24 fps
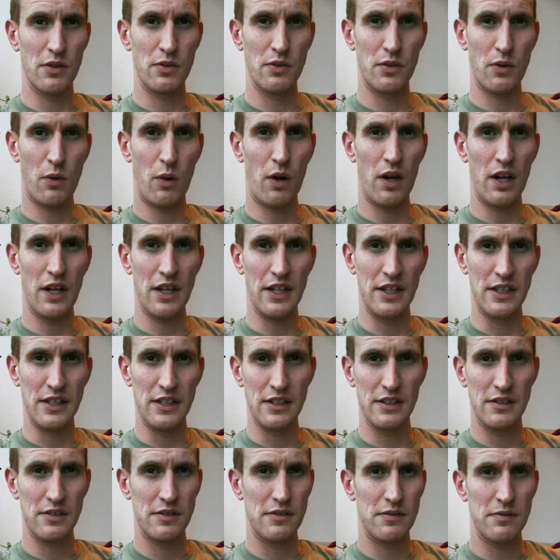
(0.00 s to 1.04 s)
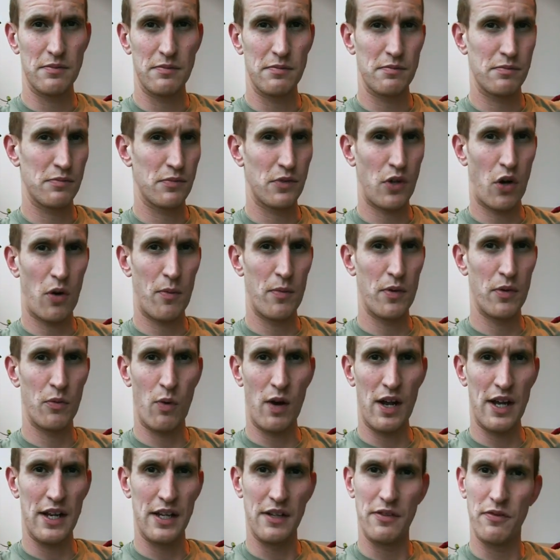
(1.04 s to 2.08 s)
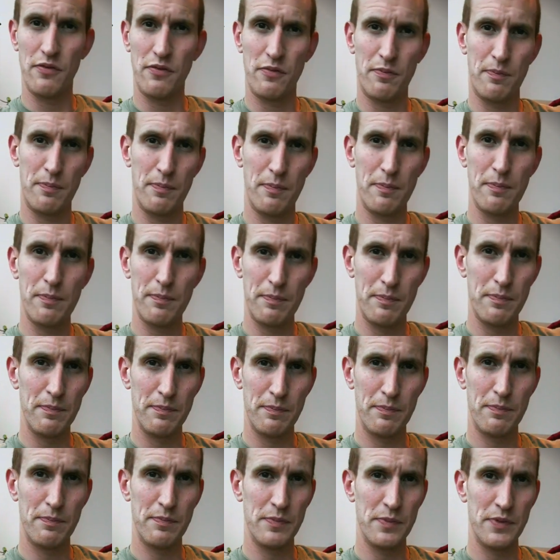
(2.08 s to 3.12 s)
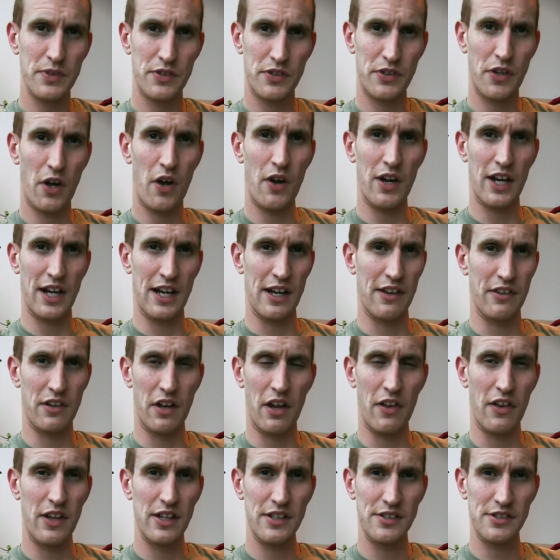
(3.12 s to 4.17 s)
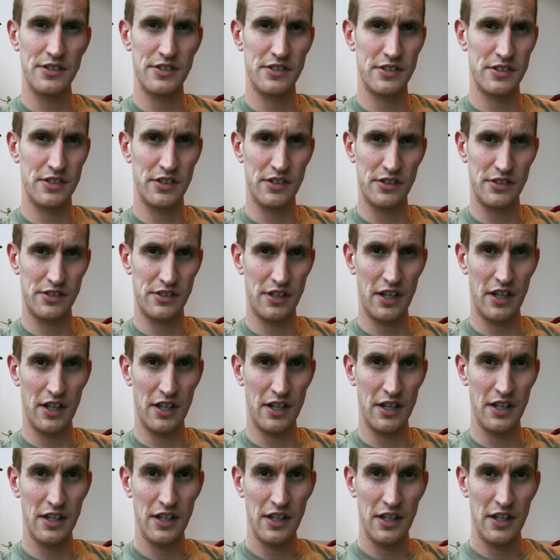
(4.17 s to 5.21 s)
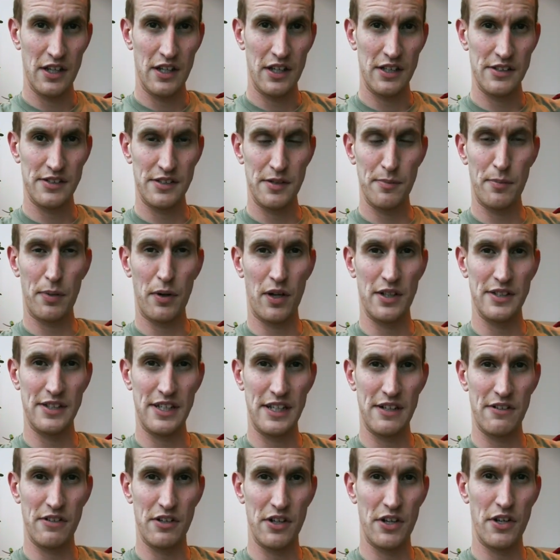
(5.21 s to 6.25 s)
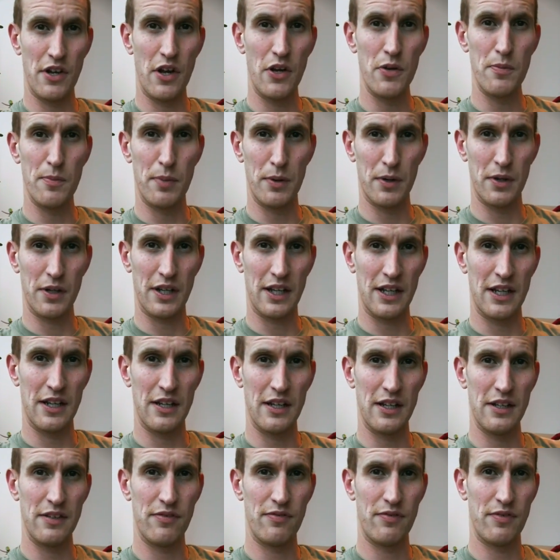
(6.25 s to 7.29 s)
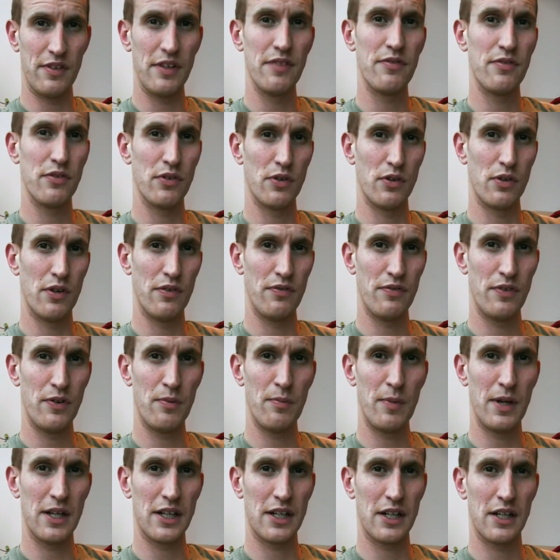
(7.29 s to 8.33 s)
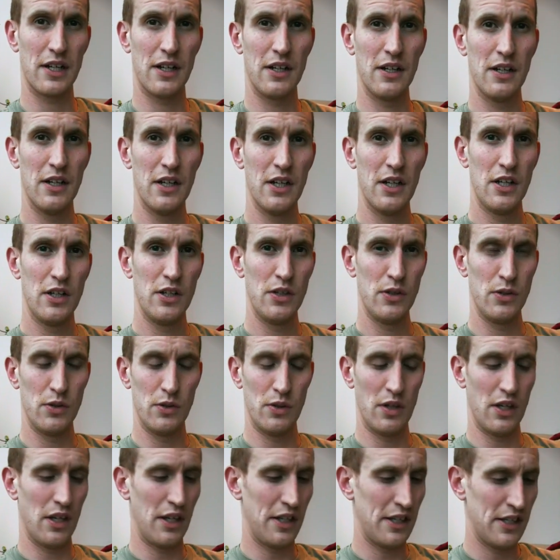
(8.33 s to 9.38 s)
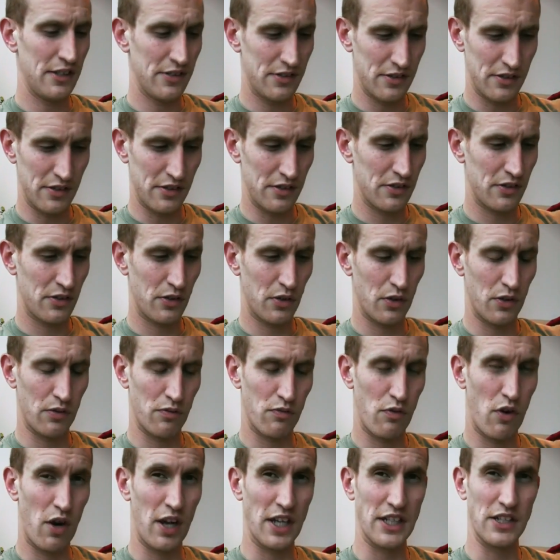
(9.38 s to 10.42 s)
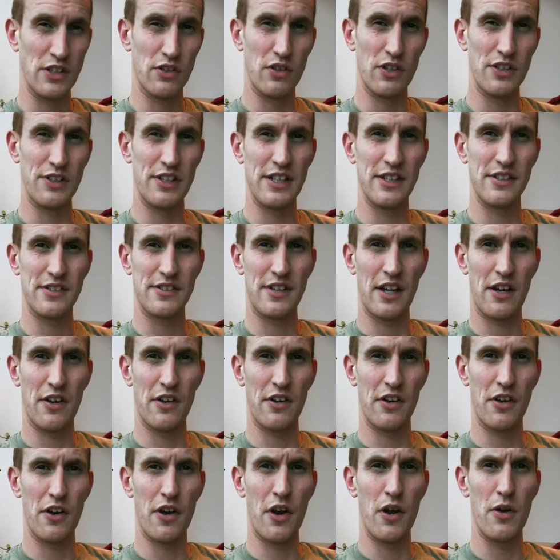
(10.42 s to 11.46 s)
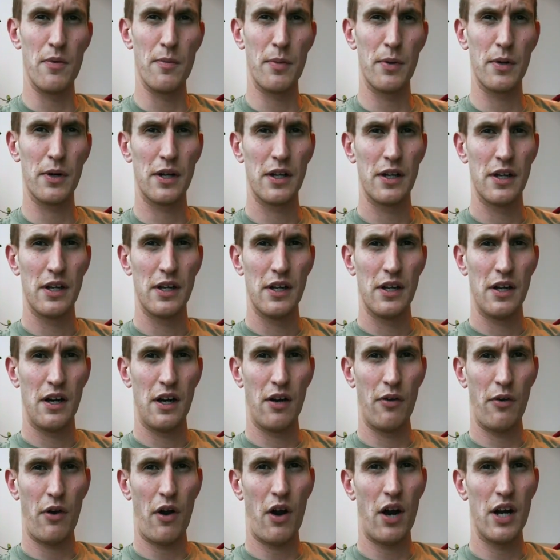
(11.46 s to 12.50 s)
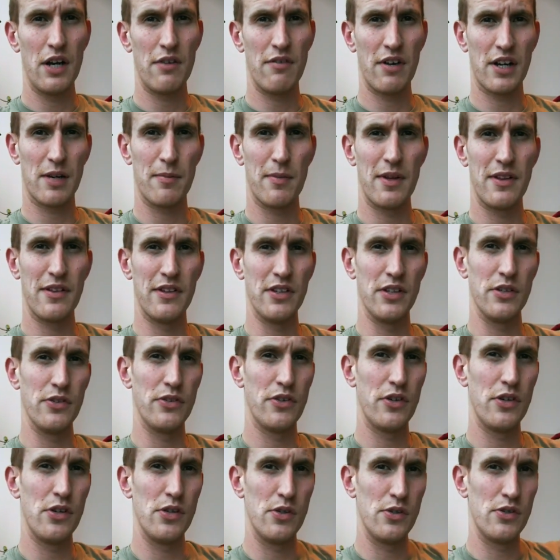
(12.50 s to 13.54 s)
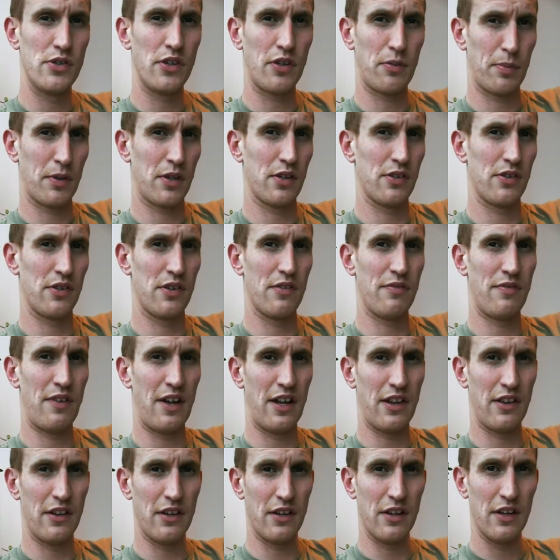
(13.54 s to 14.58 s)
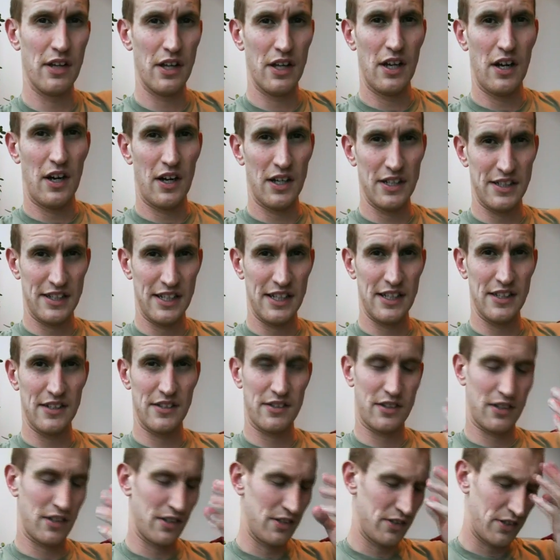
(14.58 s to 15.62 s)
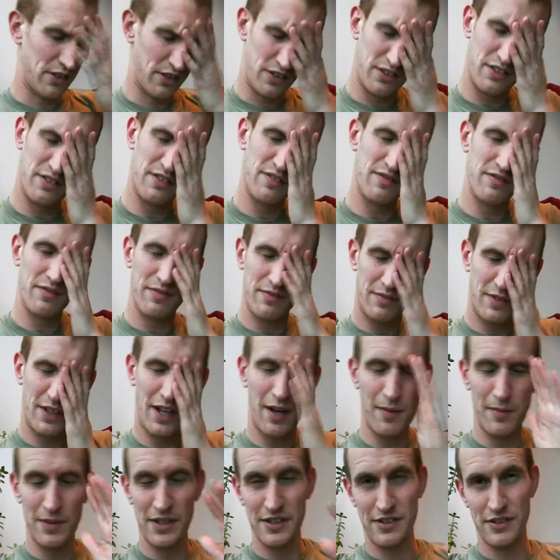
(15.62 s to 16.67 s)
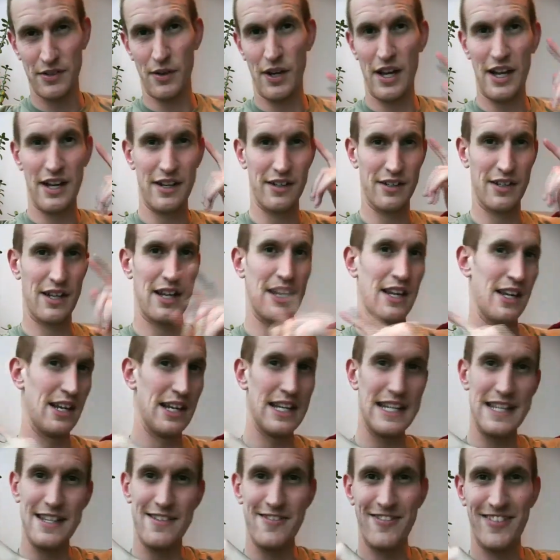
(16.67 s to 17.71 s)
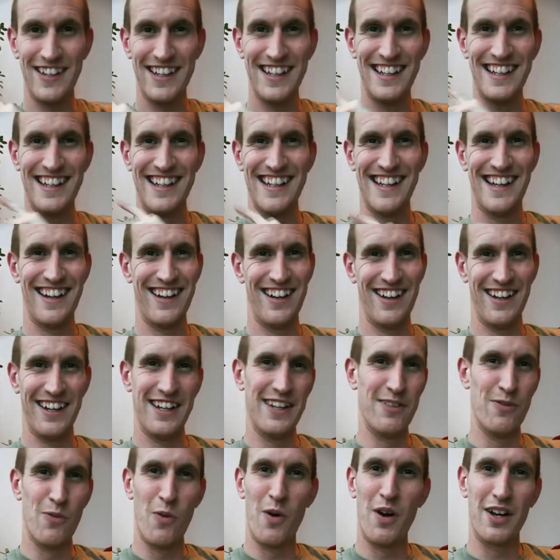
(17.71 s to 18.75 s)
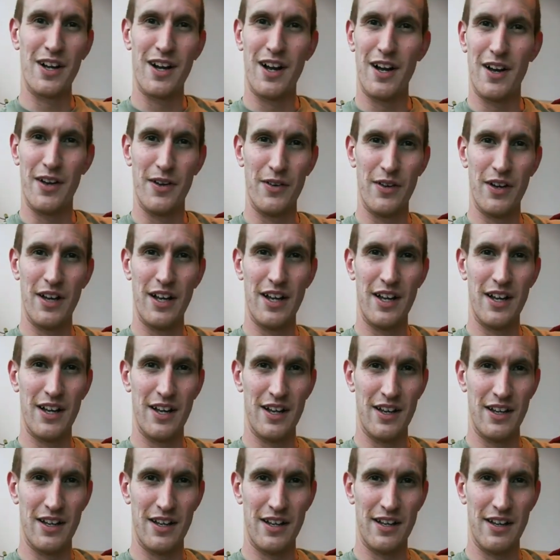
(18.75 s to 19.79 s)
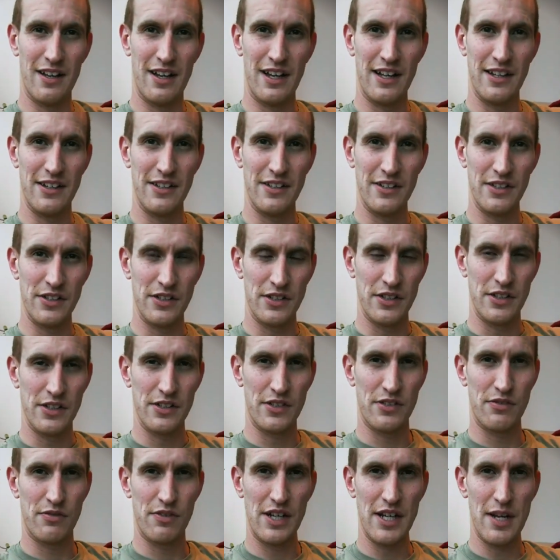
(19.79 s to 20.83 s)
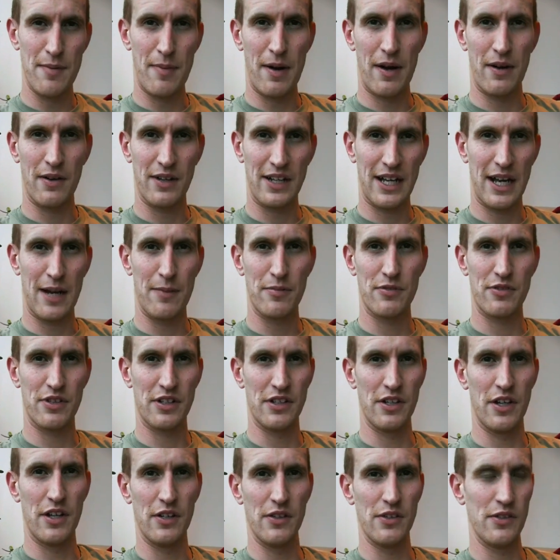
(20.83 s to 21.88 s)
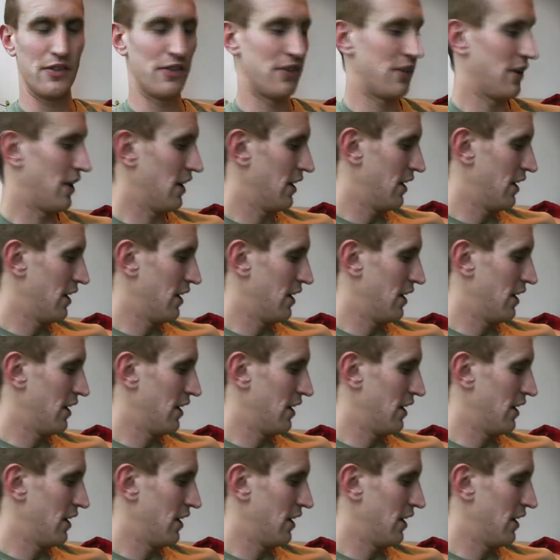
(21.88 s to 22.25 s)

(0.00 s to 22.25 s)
quite a common way of starting anything like this, just a simple idea in a notebook. And if you're a filmmaker who isn't sort of writing your ideas down in a notebook, I would highly recommend that you do, just because of the fact that ideas can just come into your head and then leave in one go, and it's really about capturing those.